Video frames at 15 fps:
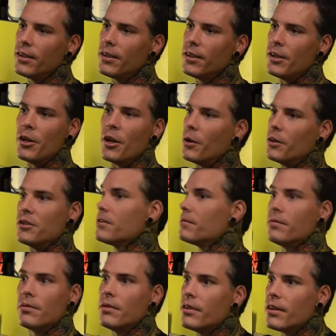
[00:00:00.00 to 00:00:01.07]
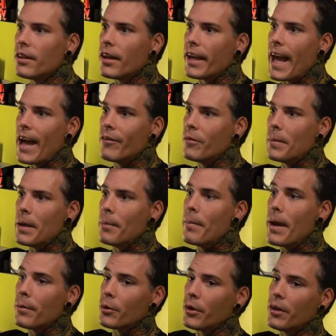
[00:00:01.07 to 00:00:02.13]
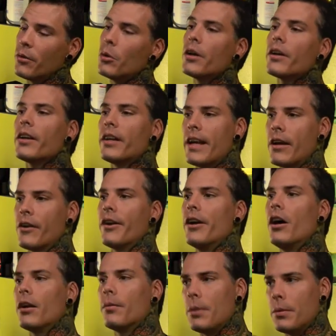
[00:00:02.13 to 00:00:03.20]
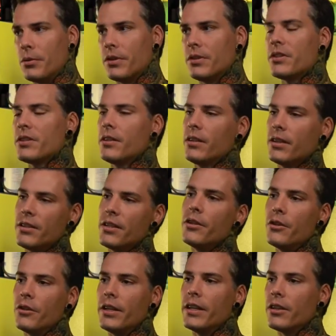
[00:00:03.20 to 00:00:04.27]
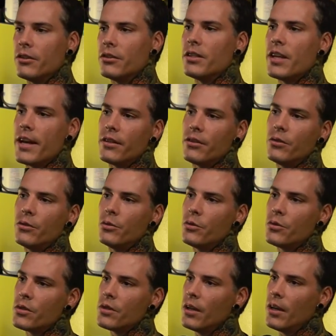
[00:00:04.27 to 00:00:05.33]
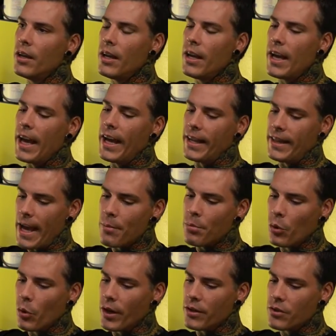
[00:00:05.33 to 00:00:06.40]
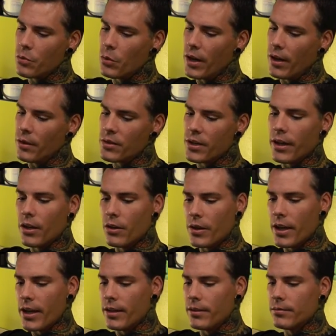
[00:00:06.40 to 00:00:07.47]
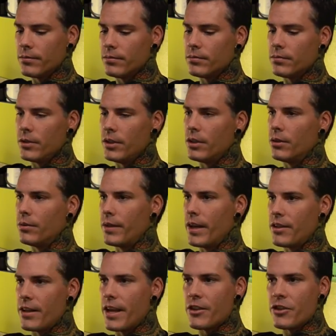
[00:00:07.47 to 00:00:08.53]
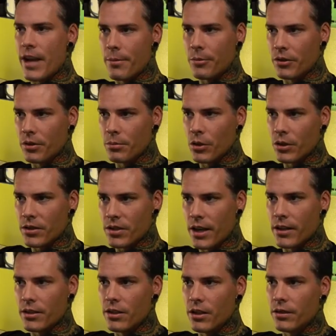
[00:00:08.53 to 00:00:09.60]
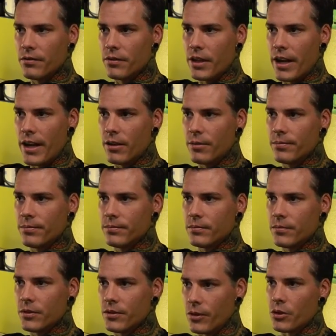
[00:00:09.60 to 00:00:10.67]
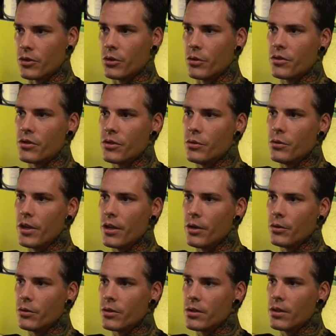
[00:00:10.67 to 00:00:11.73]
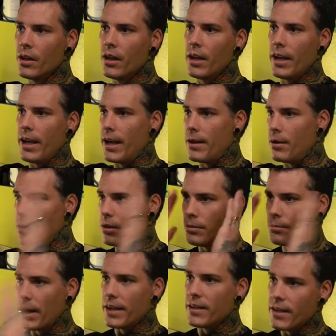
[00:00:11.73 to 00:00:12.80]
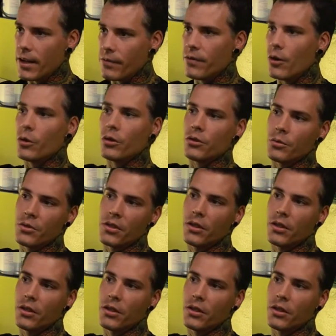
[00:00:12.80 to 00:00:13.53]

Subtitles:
you know, just like have it be a memory where it could carry on and people just continue to get good tattoos. And at that point is when I was like, okay, you know, that chapter in the book is kind of done for now as far as owning studios. And my intent focus was